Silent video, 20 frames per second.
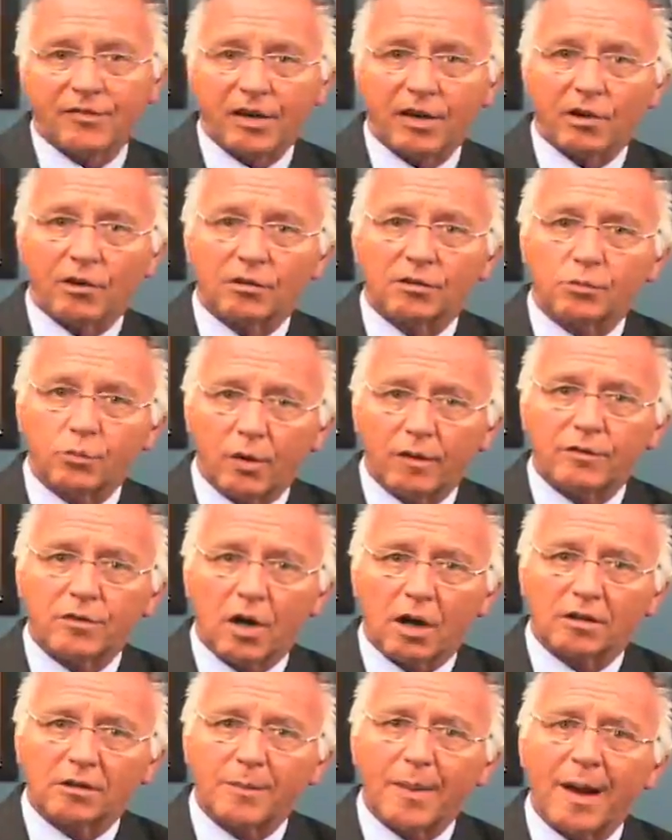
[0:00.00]
videos, we've
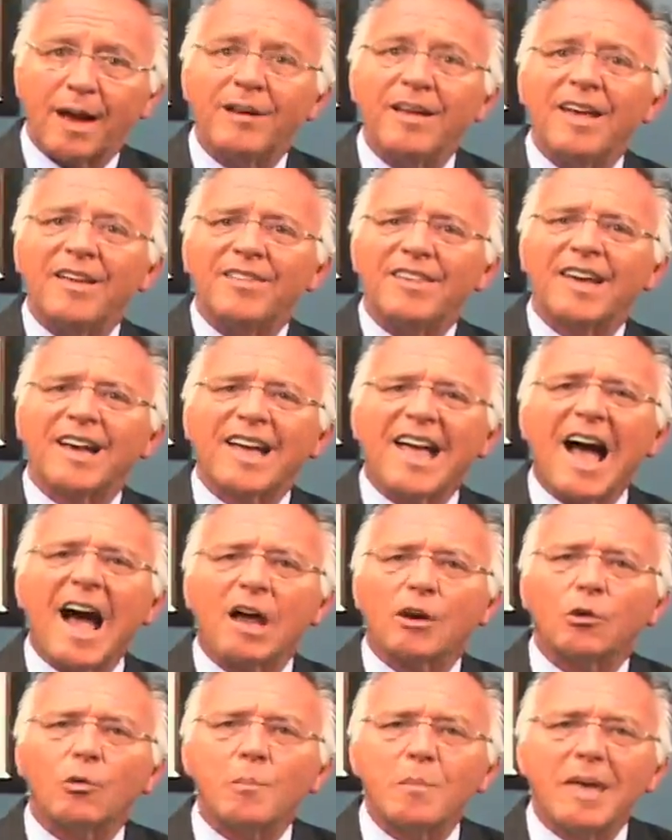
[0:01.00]
talked about the
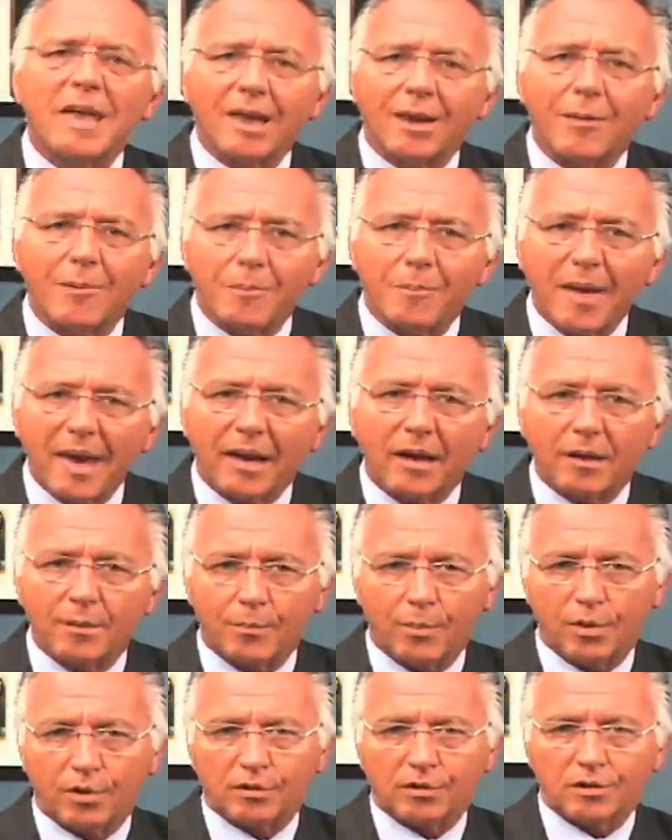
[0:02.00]
economy, making
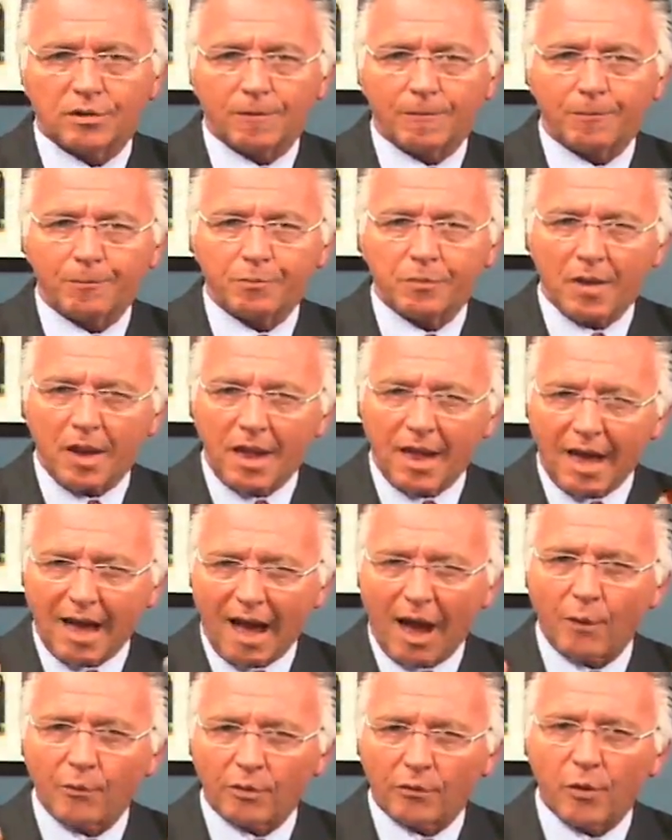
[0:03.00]
it personal.
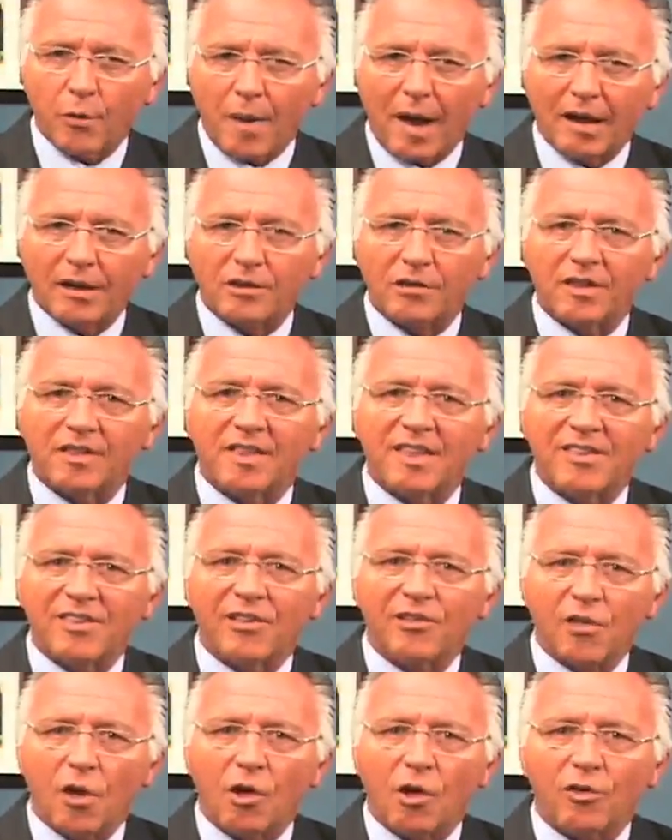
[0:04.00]
I want to remind you that this
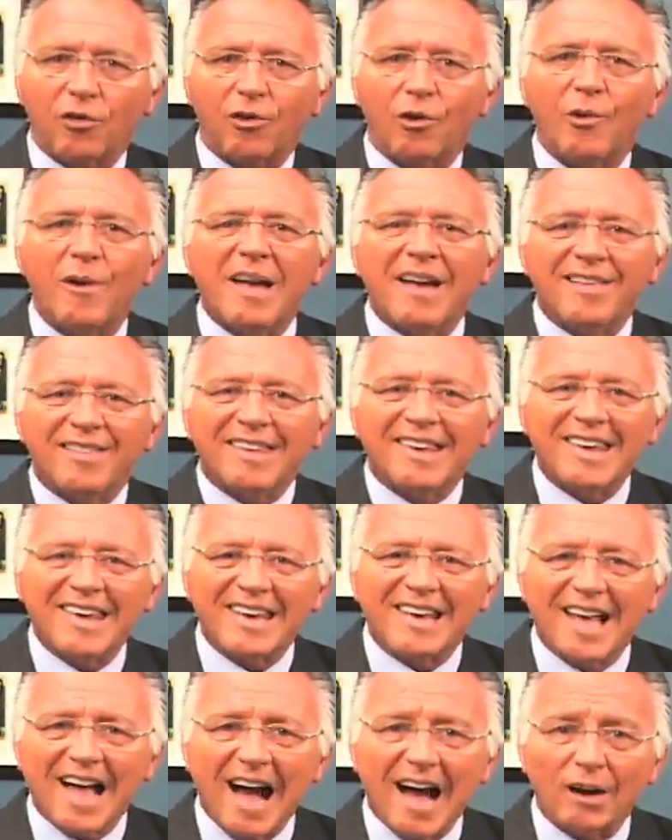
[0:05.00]
is also
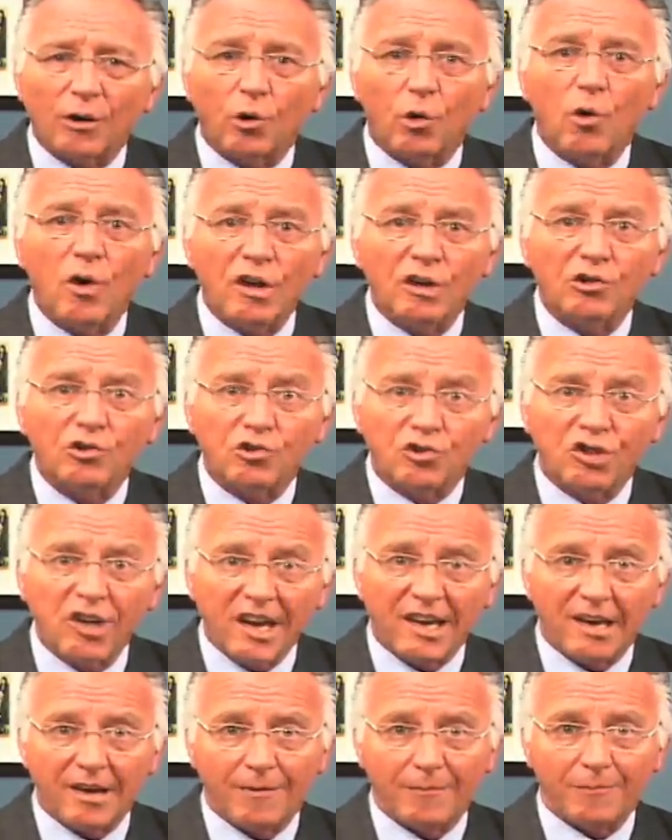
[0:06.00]
the
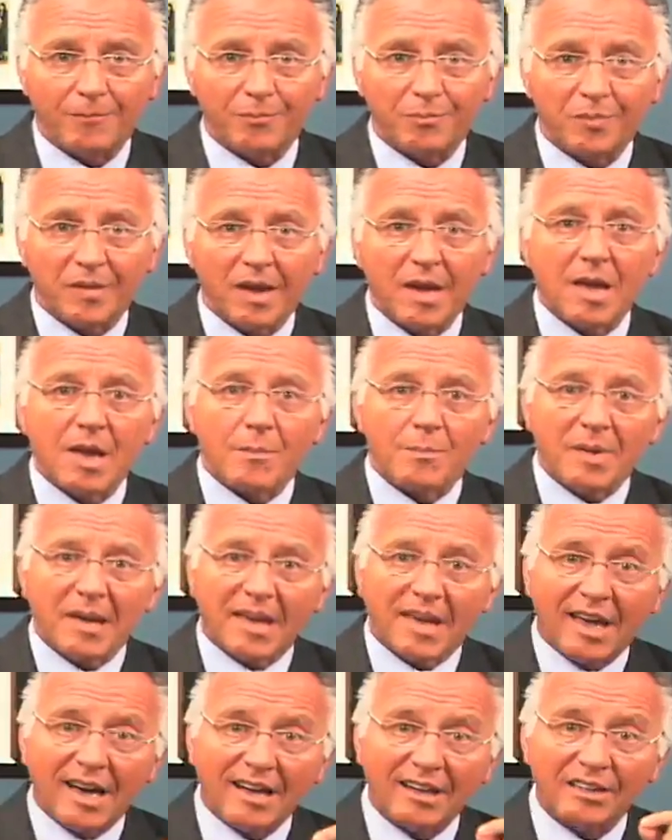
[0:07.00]
econo-she,
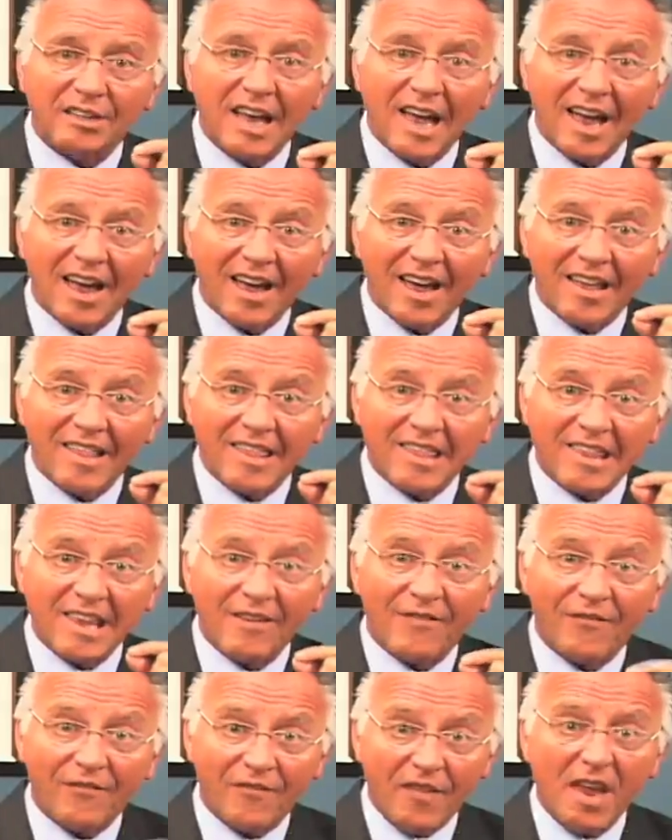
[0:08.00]
because
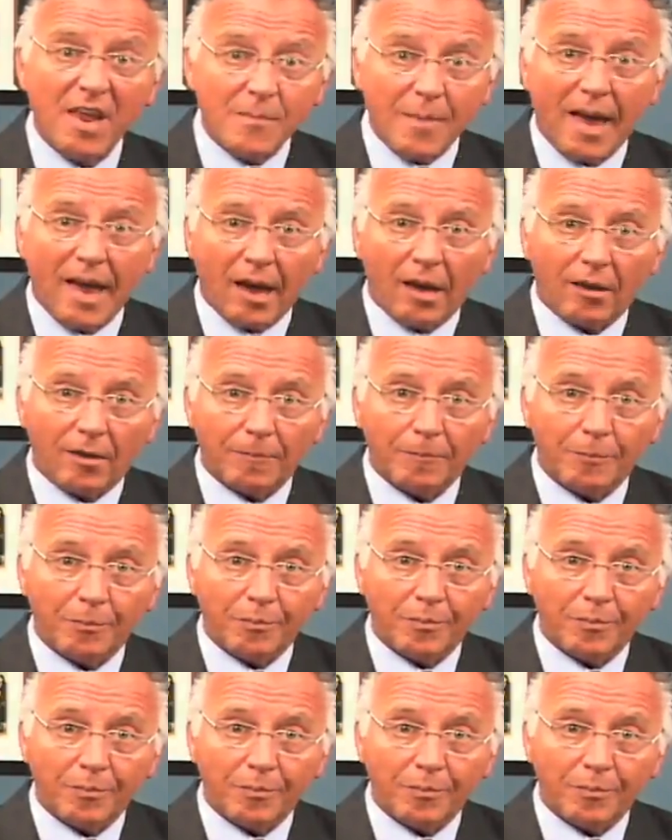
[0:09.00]
the female